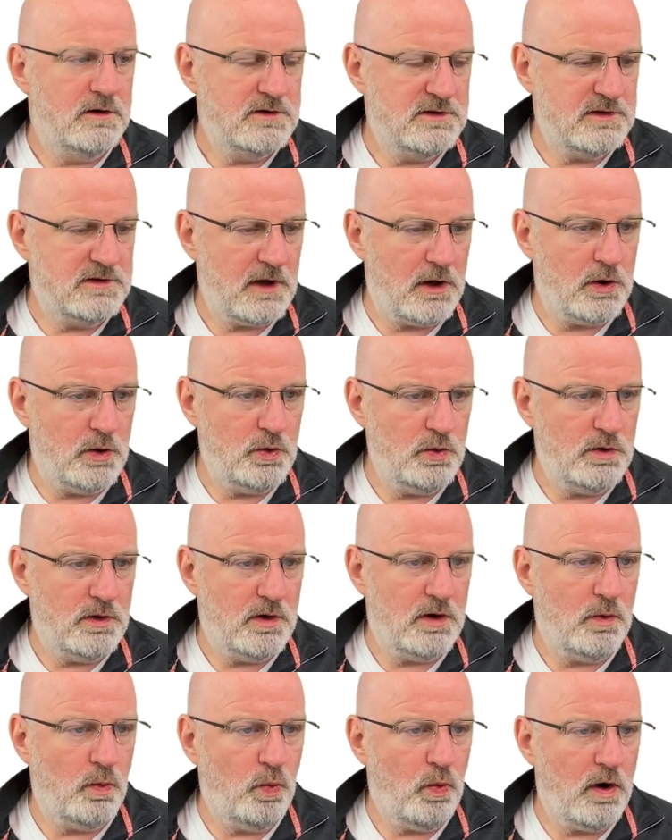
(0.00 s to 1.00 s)

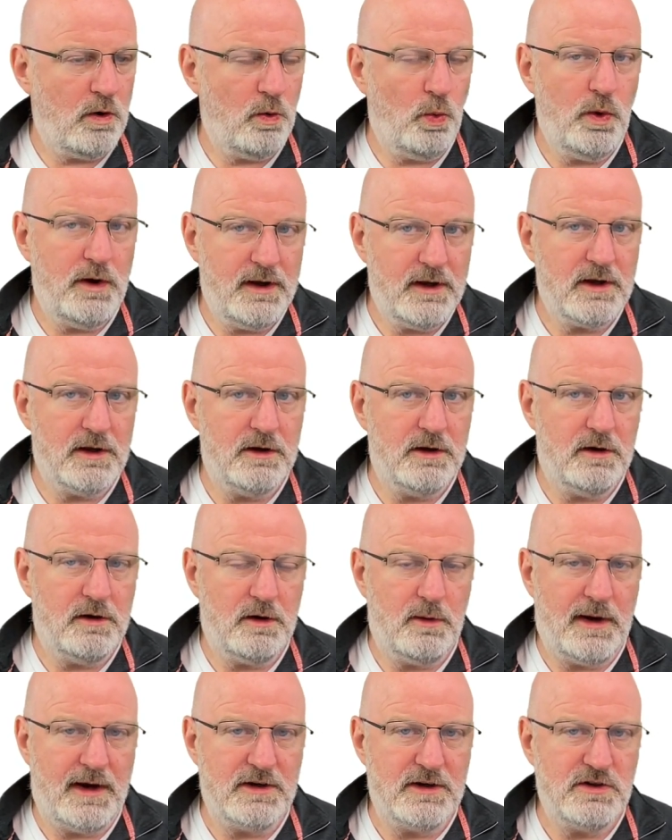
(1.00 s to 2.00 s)
So what we're going to
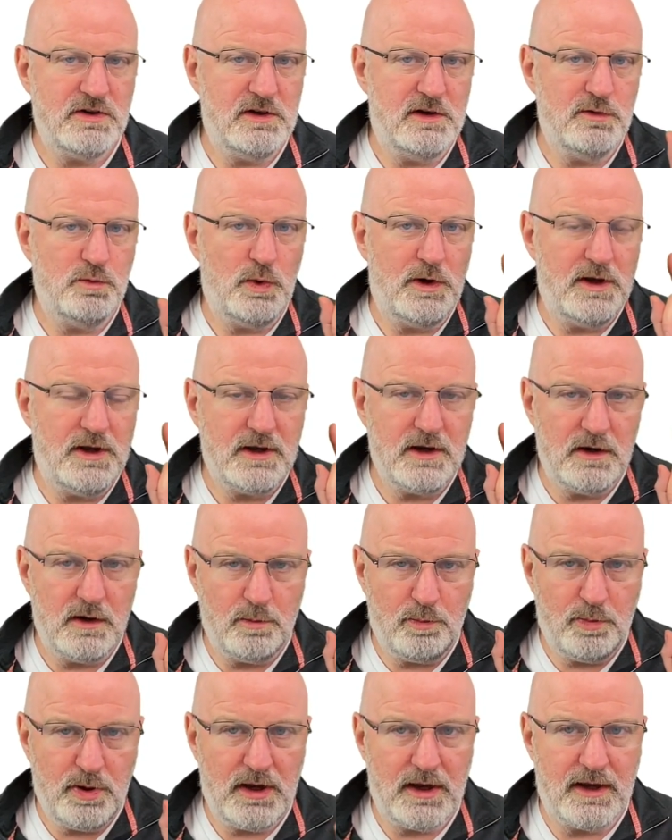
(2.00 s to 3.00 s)
do actually is we're
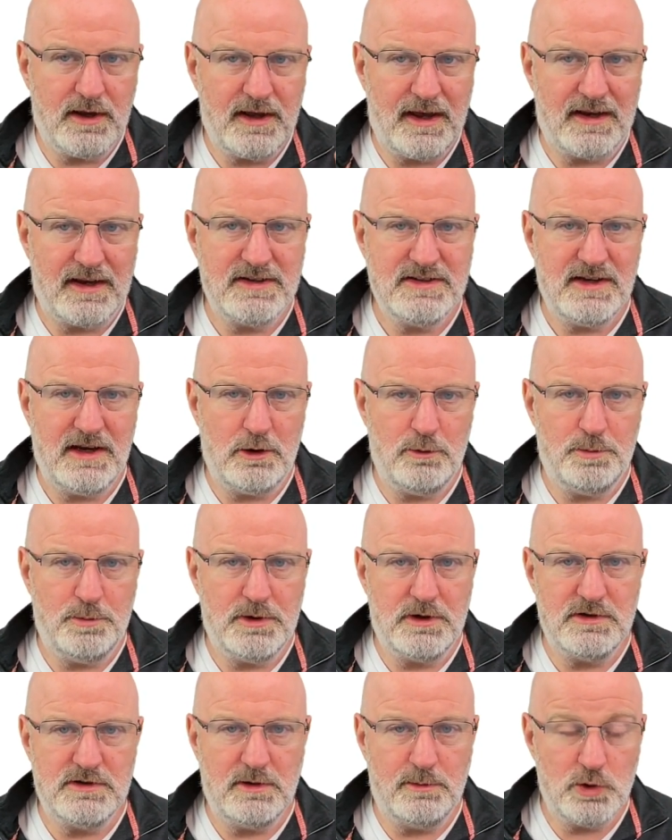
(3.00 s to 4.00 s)
going to pick Excel,
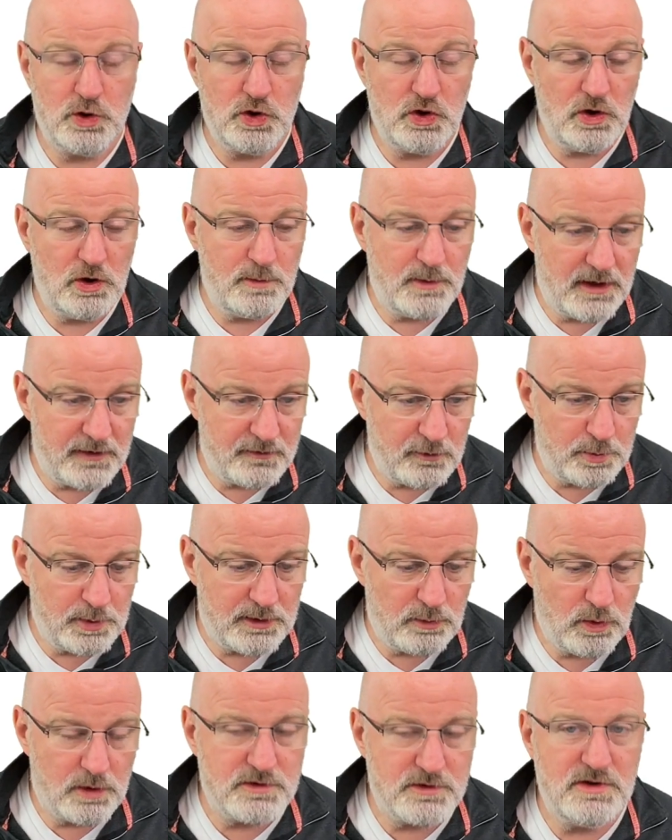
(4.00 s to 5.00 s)
because I'm assuming
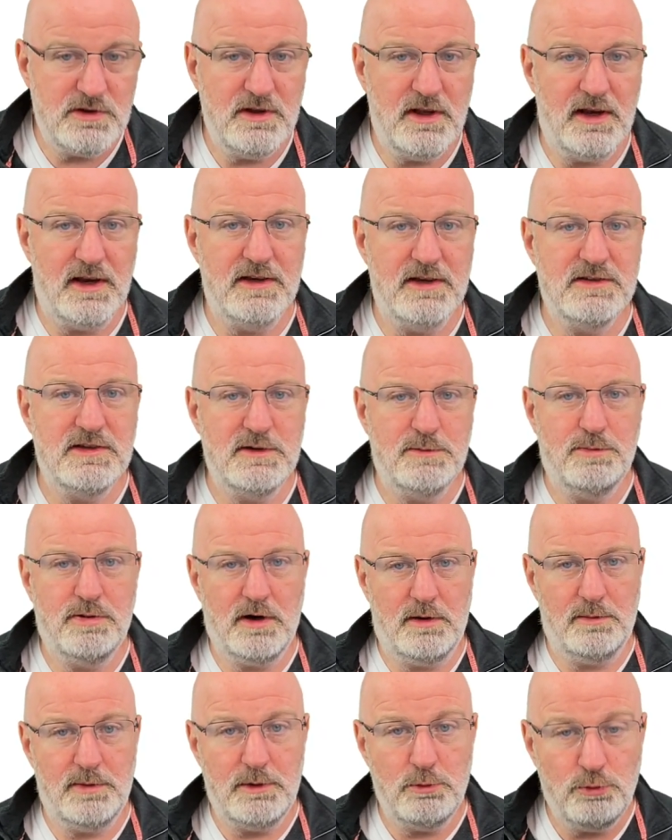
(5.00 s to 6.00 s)
everybody watching this is
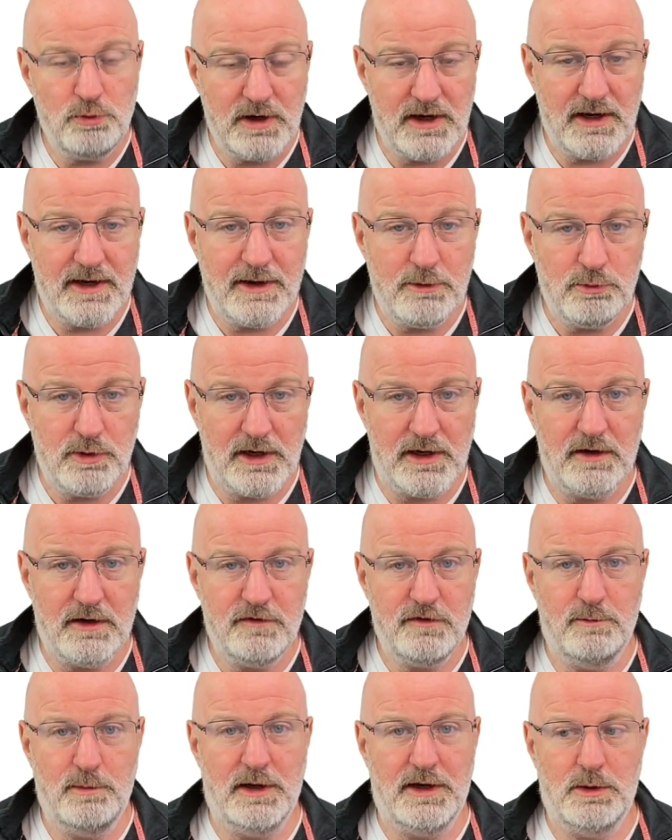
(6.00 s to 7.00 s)
probably
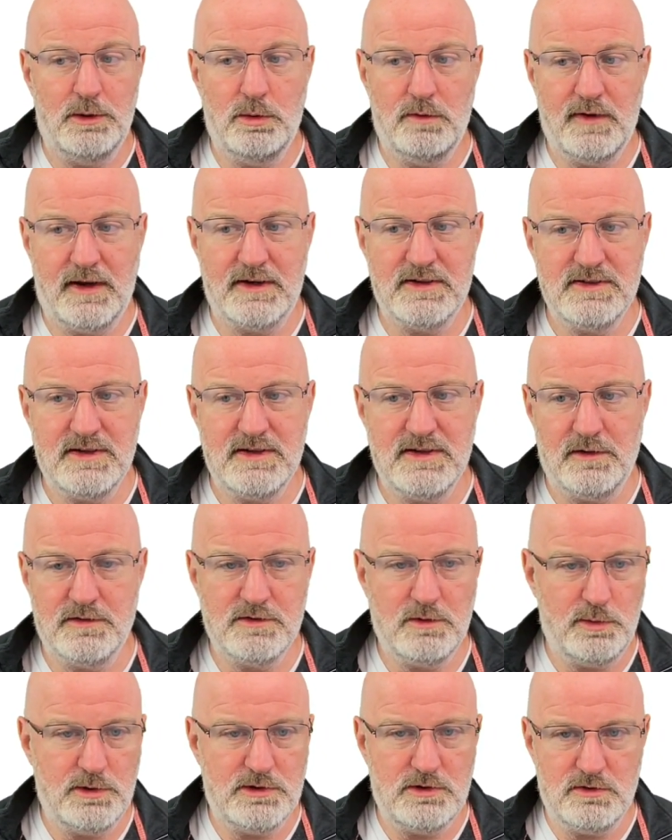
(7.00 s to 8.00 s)
really familiar with
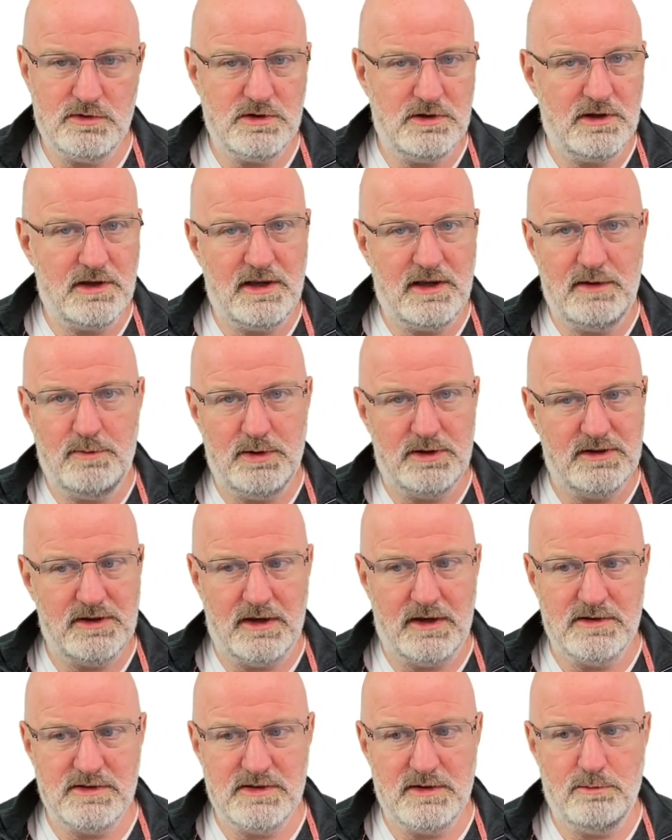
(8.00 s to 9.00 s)
Excel. So we're just going to keep
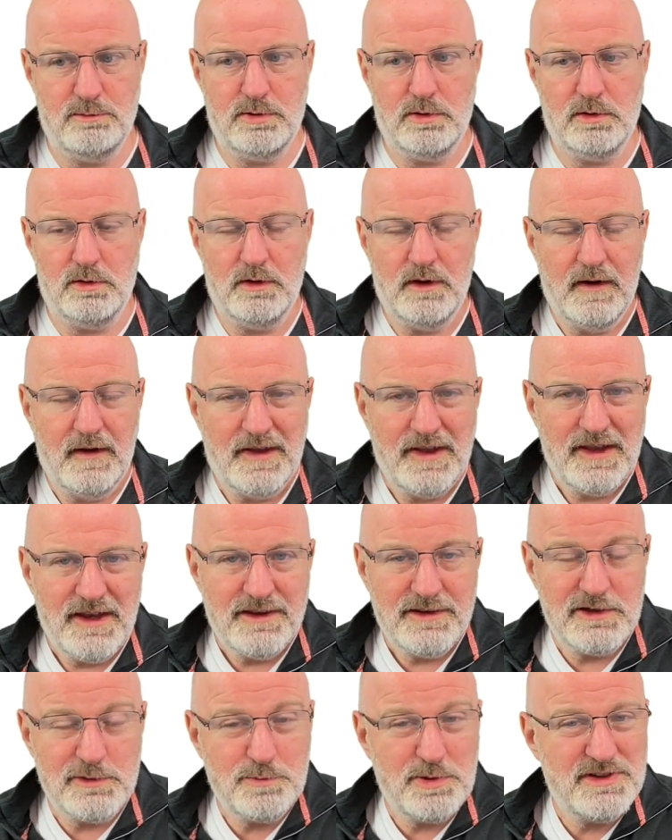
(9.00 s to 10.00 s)
it dead simple.
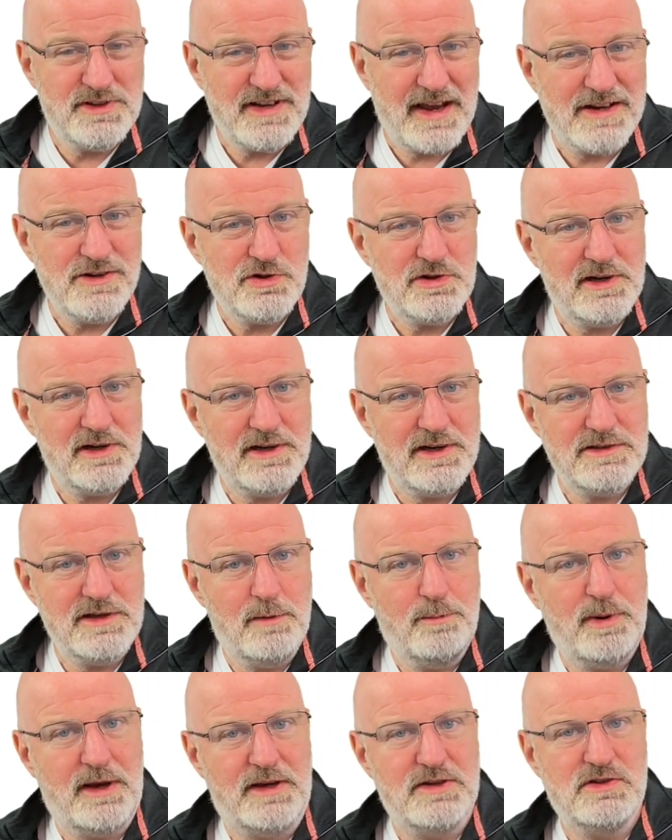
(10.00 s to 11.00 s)
This potentially
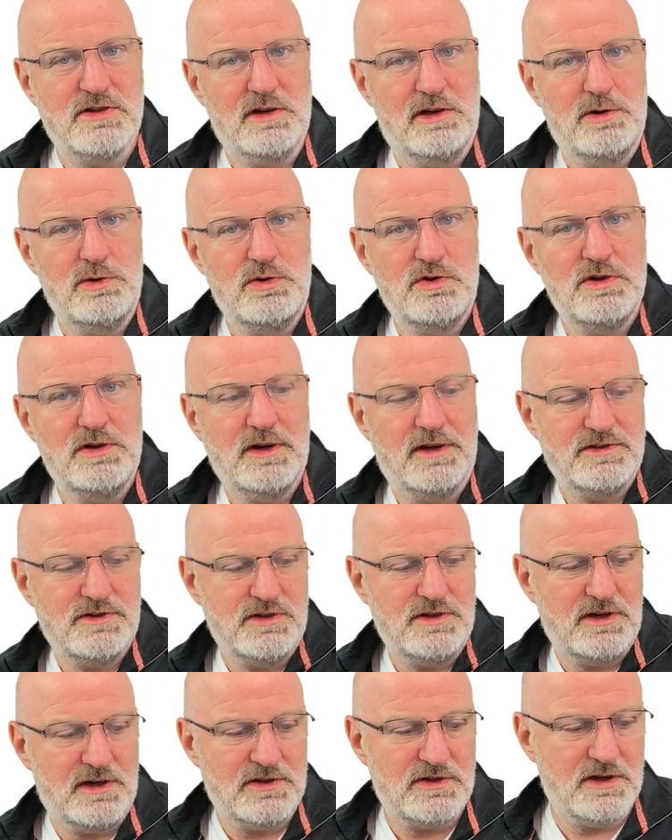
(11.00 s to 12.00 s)
isn't the best solution. I
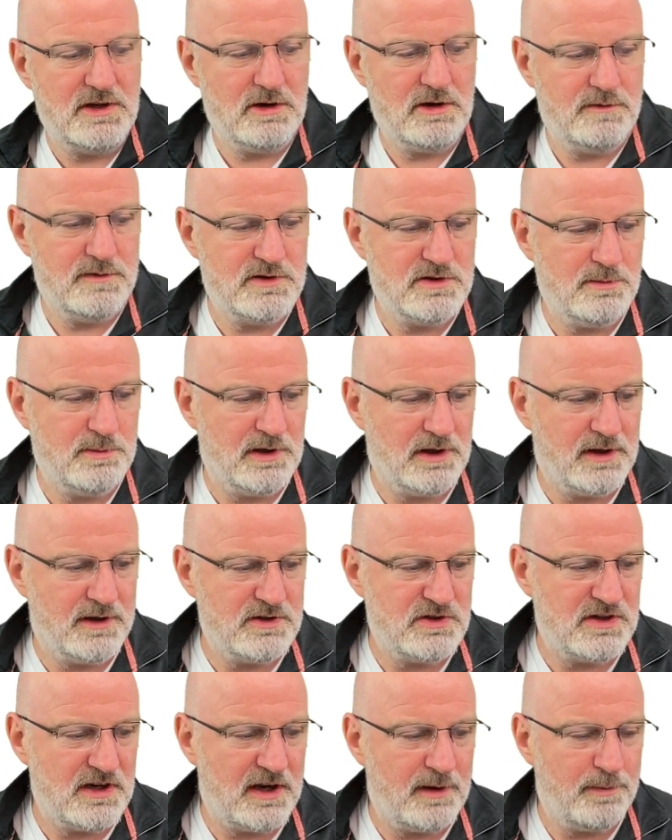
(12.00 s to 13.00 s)
suggest you go for something
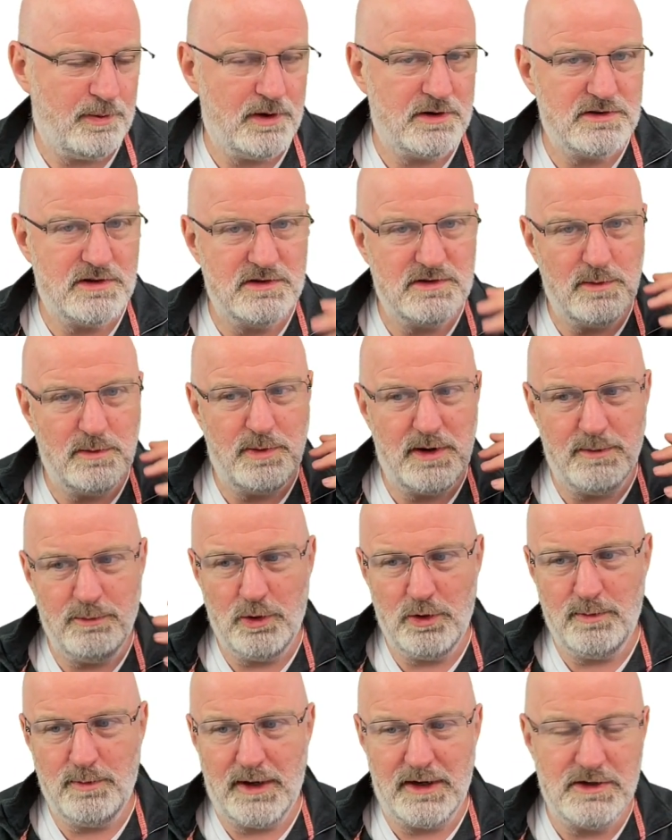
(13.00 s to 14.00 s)
like SharePoint because it's a
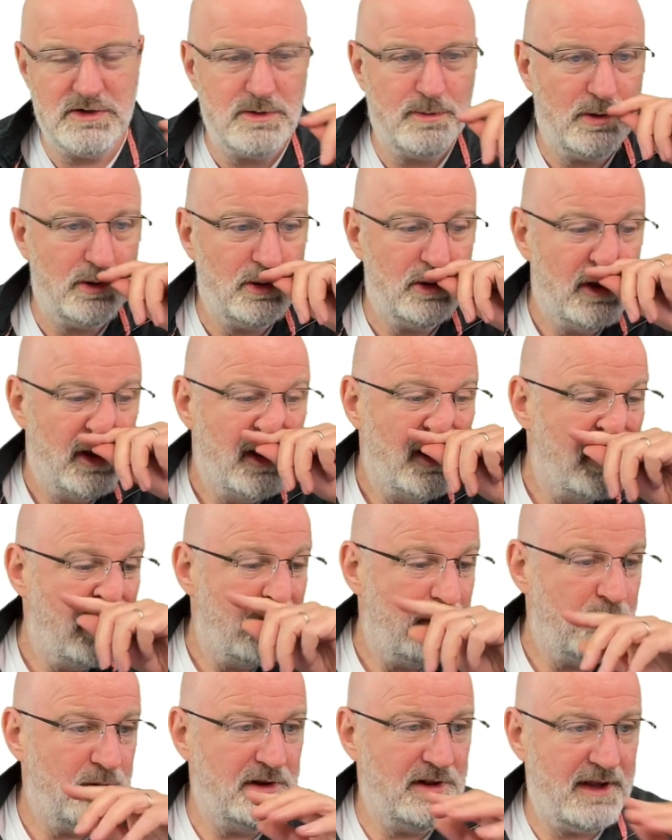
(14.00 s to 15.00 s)
bit more manageable,
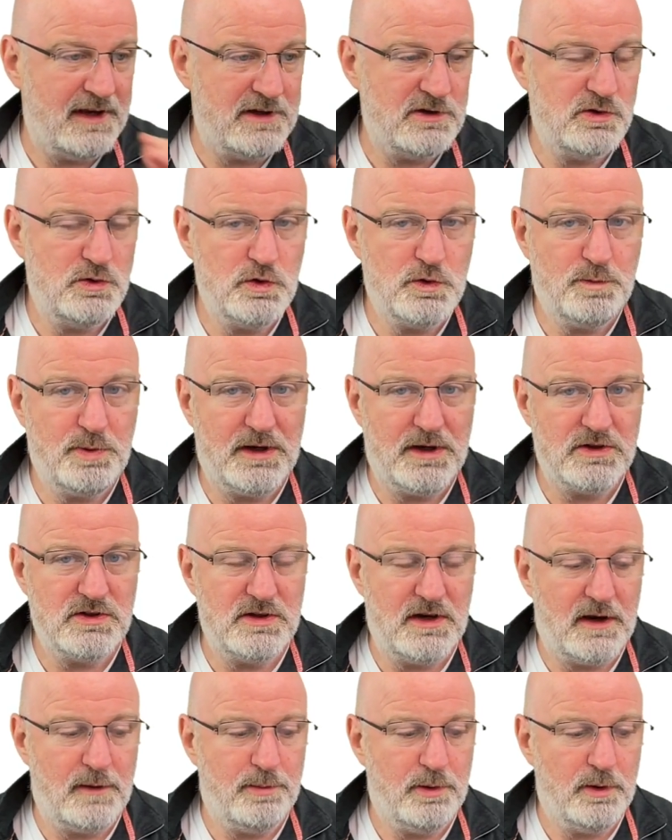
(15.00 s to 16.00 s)
but let's just pick
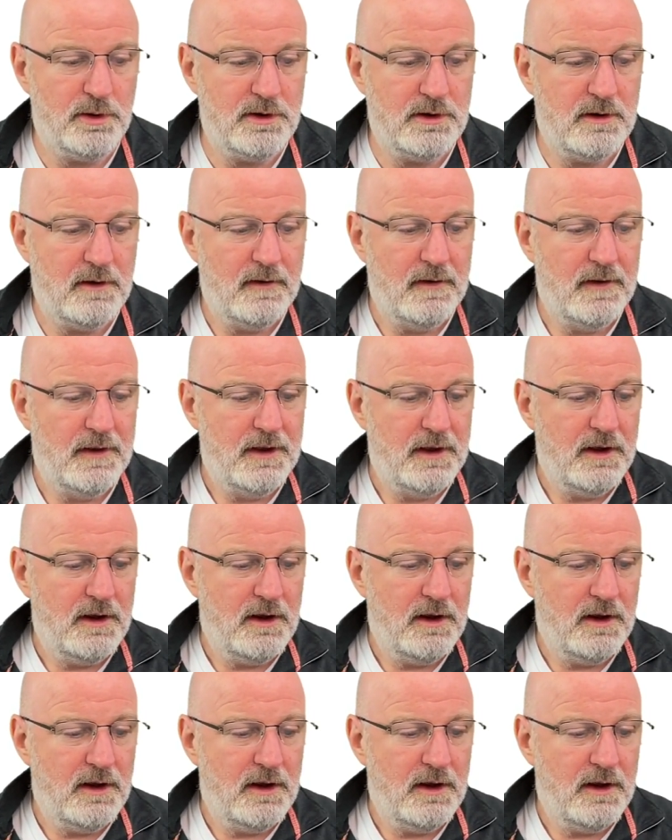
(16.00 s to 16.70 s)
SharePoint.